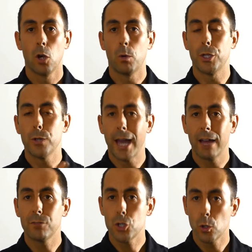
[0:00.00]
when you
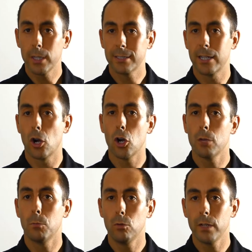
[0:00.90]
have joints that
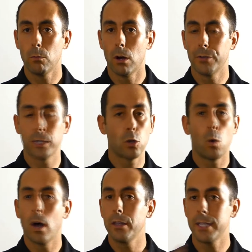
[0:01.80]
aren't moving well, that
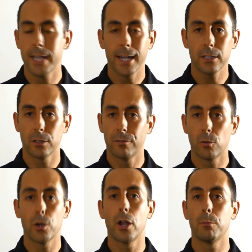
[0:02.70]
go undetected
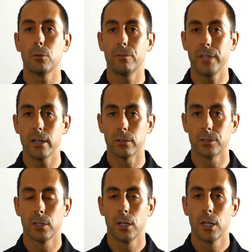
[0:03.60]
for a number of years.